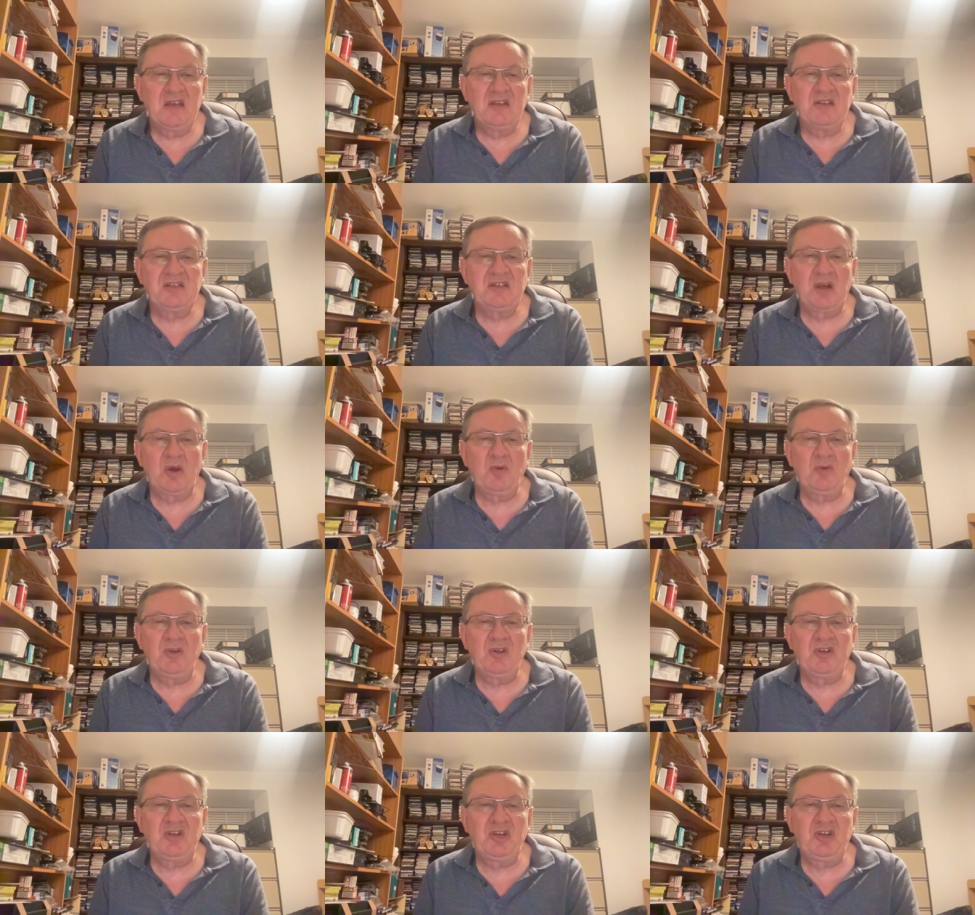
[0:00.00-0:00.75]
so
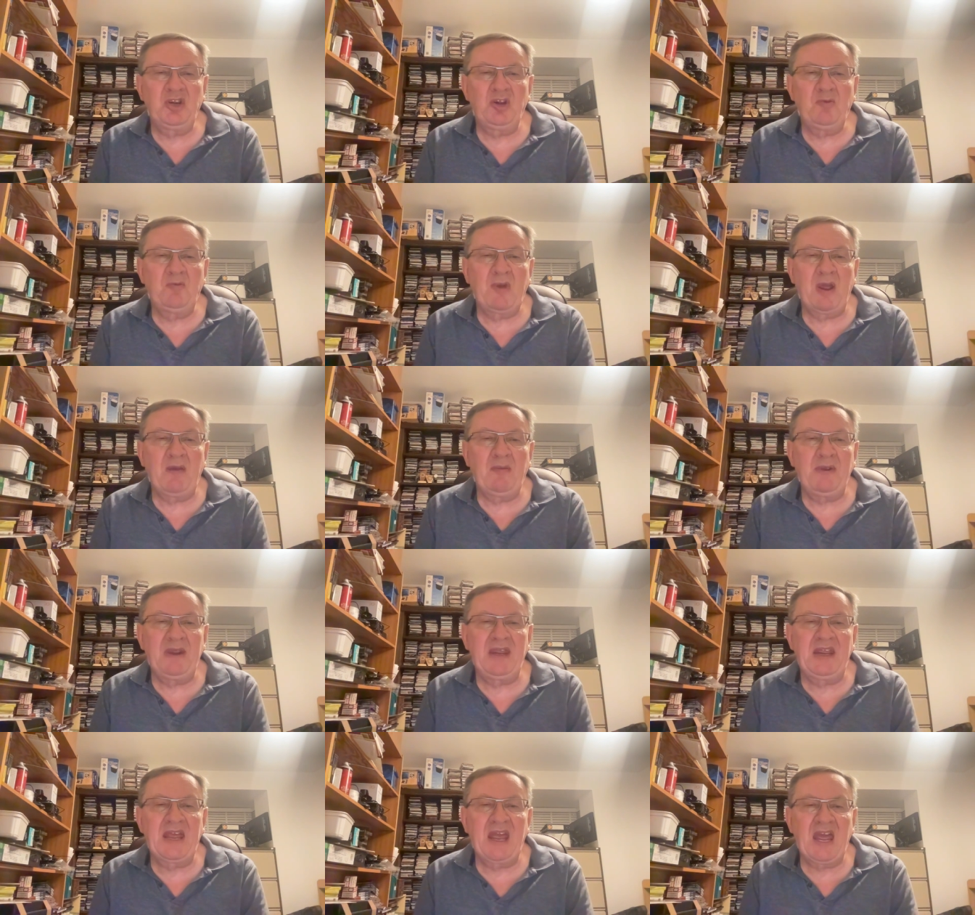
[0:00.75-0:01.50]
that you may
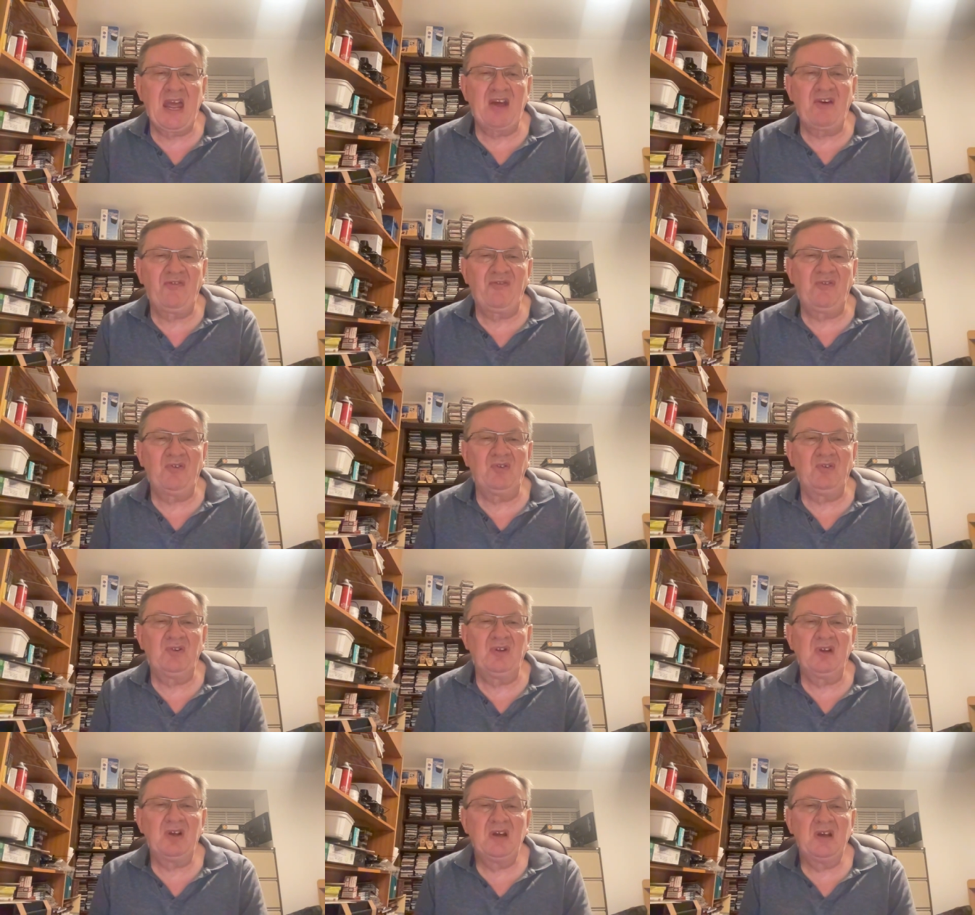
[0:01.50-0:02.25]
be
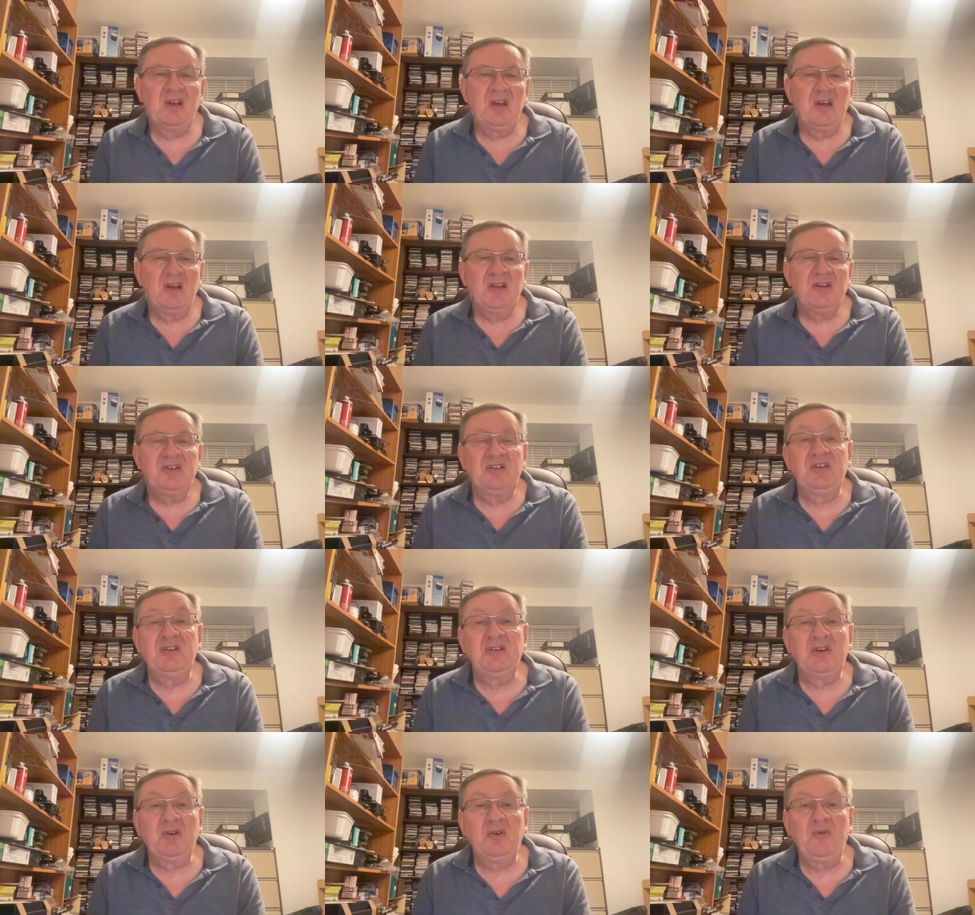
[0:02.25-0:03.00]
careful
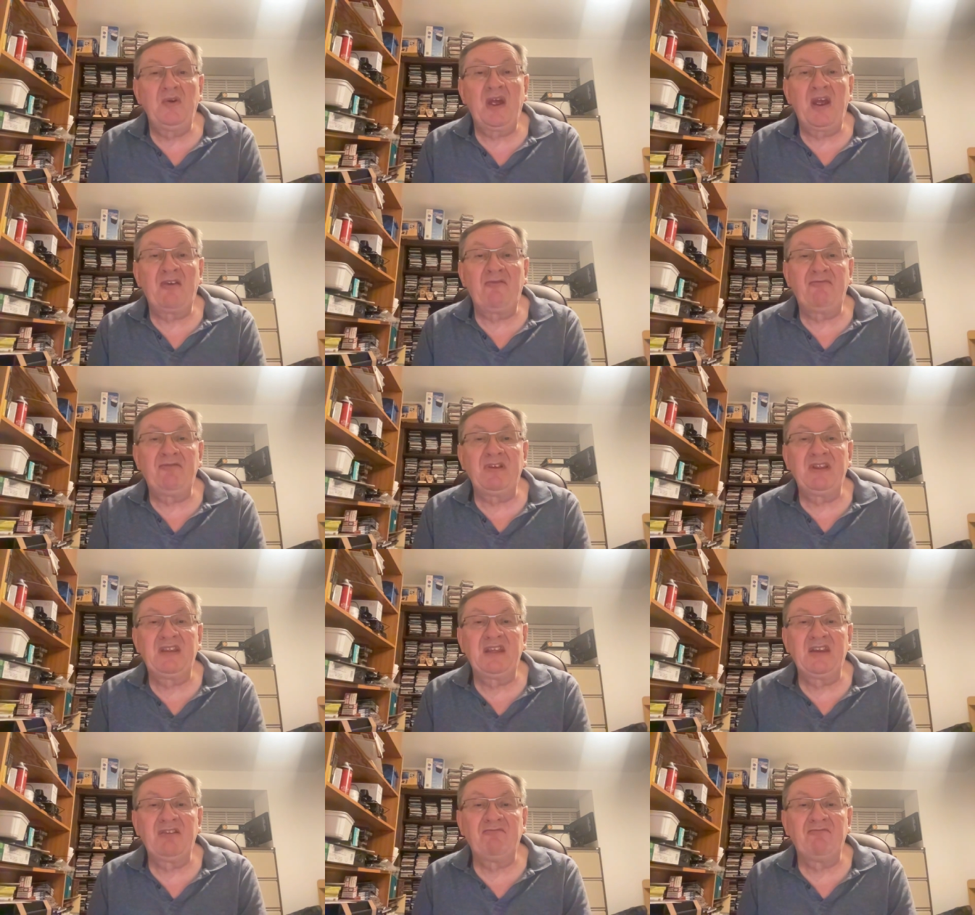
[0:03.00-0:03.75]
to do
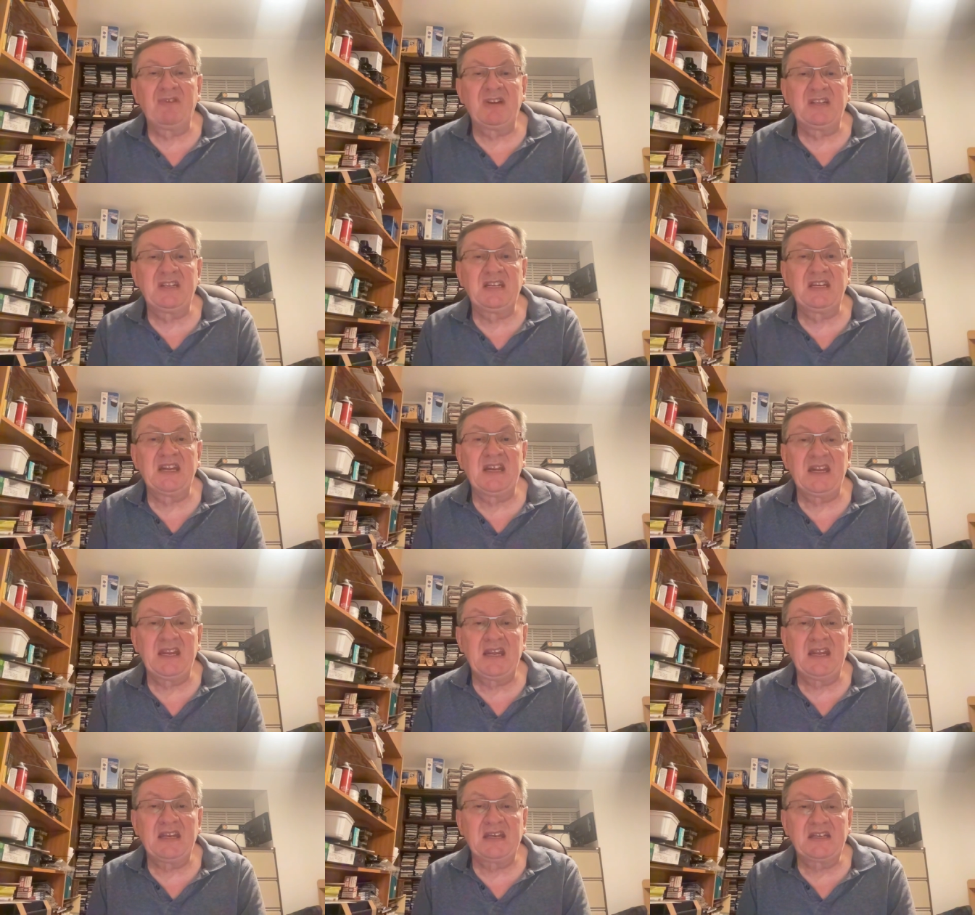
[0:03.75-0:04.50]
everything written in
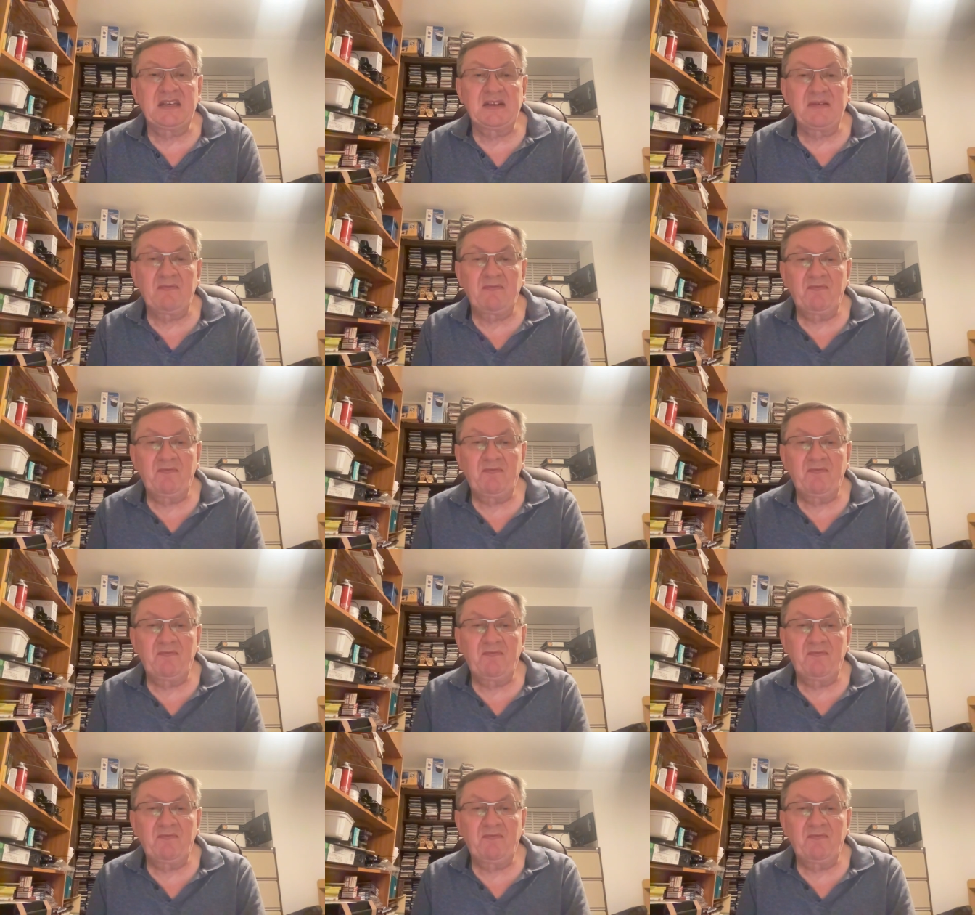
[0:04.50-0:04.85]
it.